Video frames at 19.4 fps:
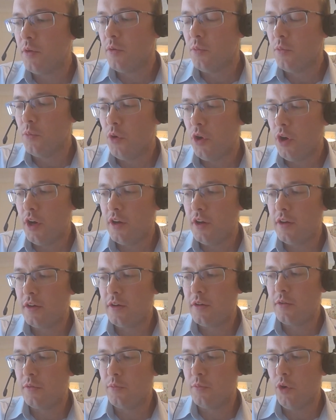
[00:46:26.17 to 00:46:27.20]
What
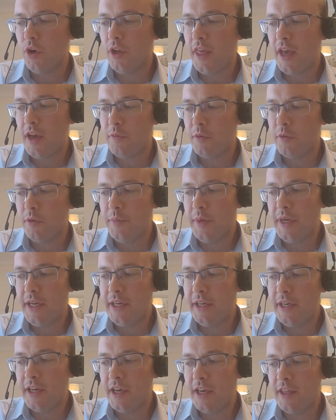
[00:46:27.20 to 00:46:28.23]
that will
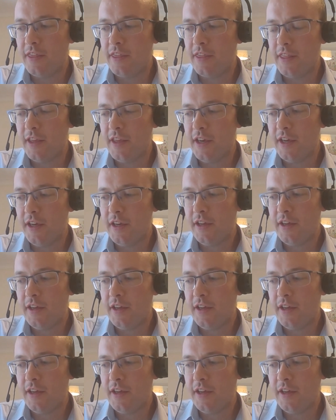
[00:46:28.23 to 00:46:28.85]
mean is that